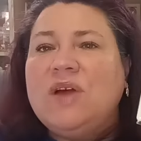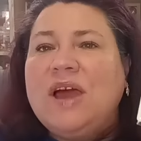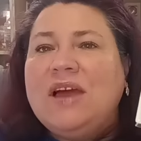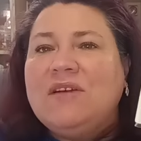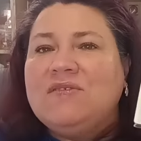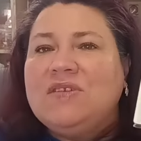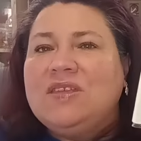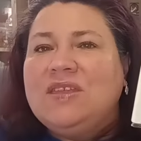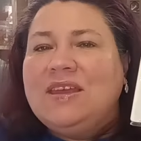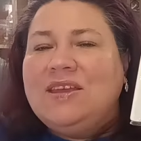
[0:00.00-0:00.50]
you
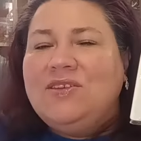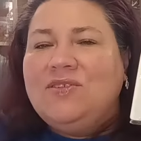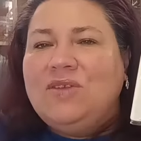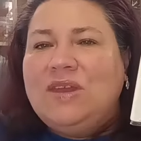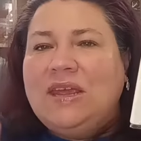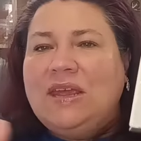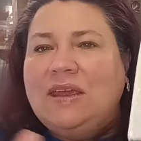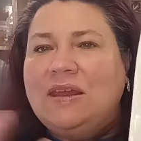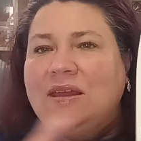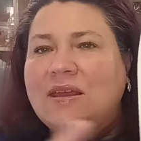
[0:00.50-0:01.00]
everything you
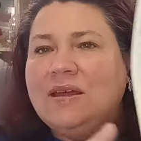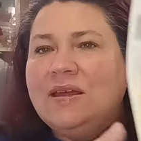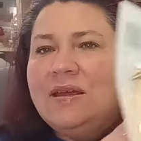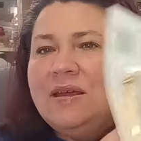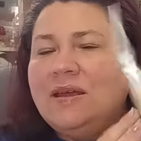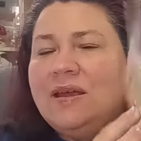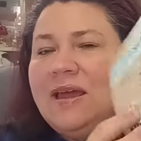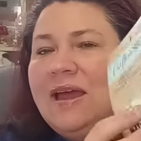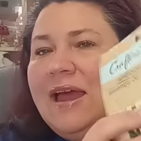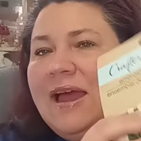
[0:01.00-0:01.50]
need.
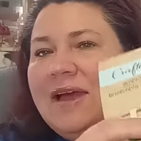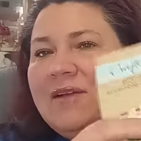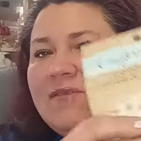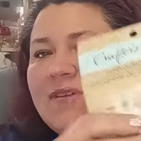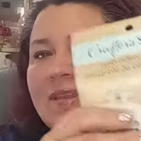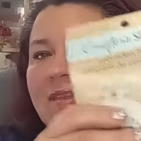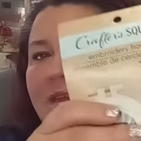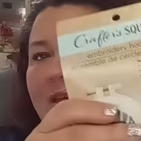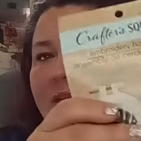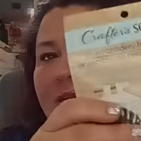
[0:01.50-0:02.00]

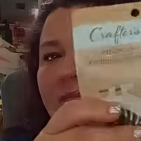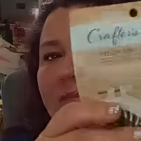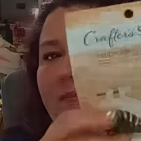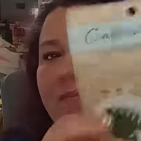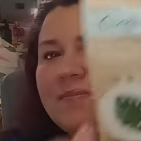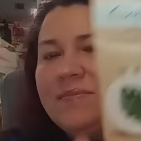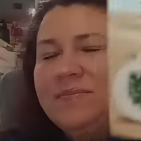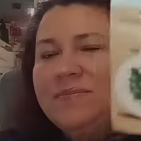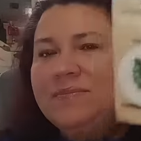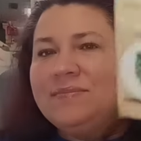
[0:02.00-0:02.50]
Everything.
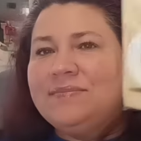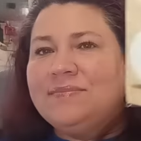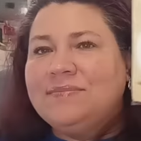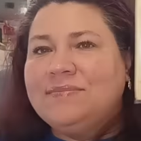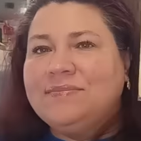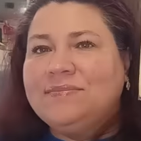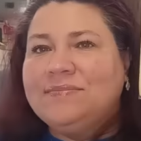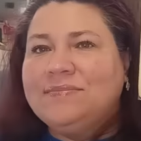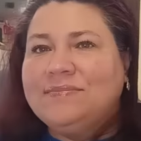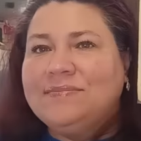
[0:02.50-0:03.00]

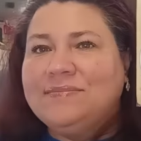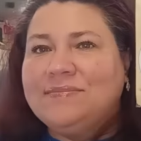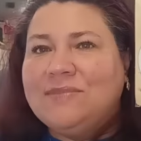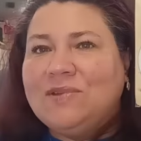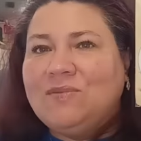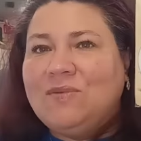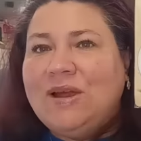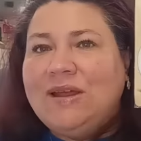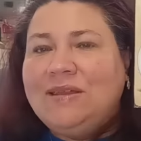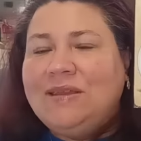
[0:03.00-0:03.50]

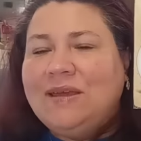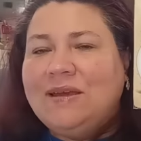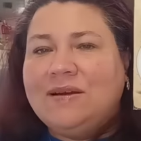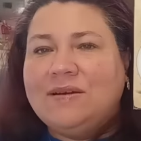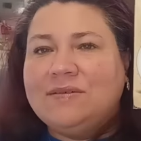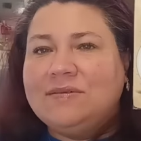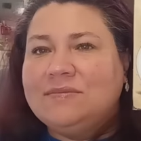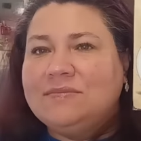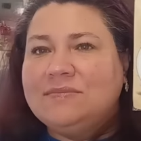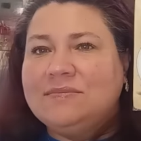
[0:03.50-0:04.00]
Right
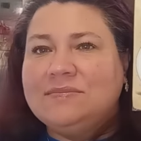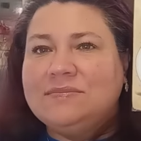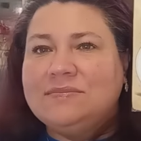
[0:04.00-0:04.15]
there.